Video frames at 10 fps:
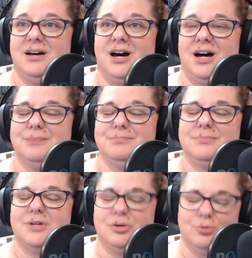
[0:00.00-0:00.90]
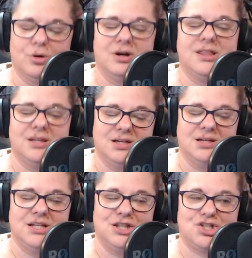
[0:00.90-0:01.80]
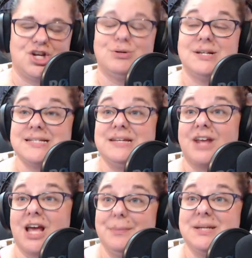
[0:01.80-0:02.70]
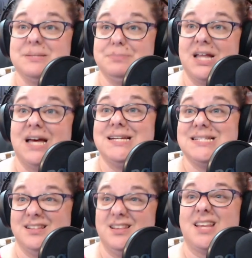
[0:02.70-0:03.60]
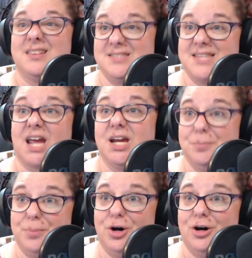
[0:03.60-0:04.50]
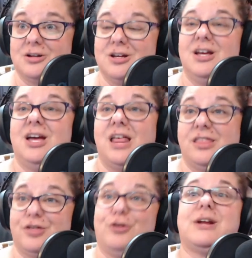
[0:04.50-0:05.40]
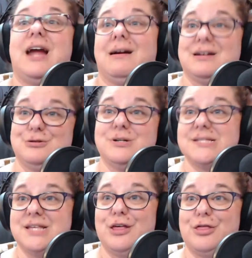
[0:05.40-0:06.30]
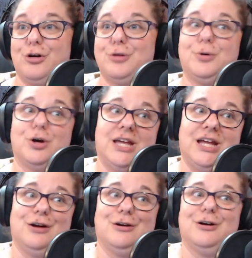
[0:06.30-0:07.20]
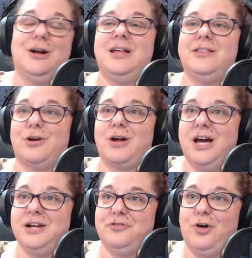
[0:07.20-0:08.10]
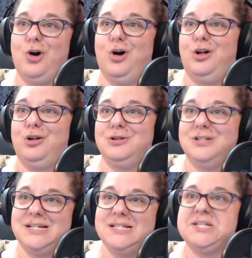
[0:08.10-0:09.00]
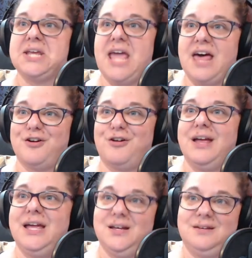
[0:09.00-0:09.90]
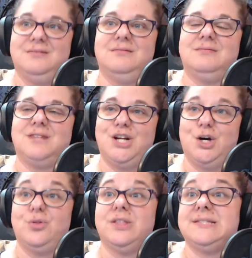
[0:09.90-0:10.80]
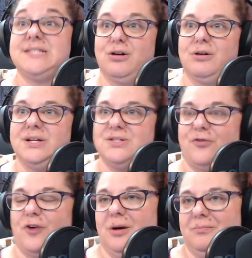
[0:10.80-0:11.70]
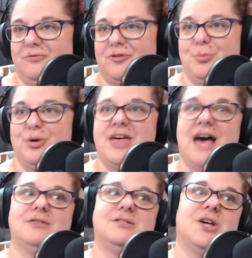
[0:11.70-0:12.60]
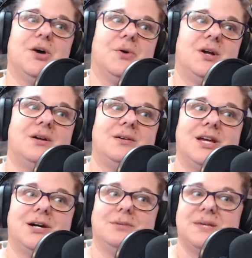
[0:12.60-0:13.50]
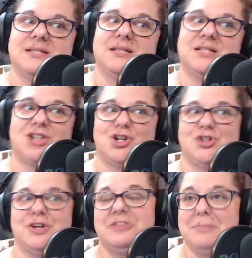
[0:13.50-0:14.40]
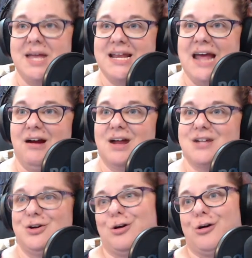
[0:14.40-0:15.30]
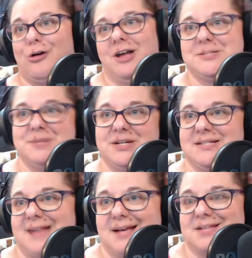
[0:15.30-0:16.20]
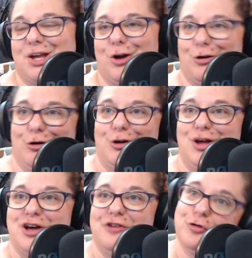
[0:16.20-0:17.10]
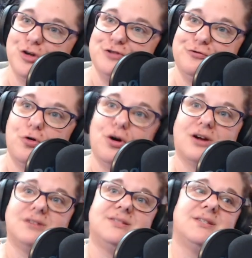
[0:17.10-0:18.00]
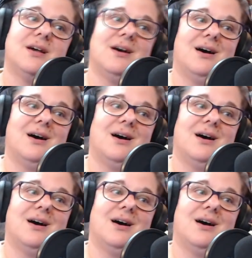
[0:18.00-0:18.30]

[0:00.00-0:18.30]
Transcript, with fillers: or in the show doesn't even come into play until like the 2nd book, and the 3rd character is in the 3rd book. Here, they're kind of all together in, you know, the series from without. So, you know, basically starts off the main character, her husband is asking her for a divorce,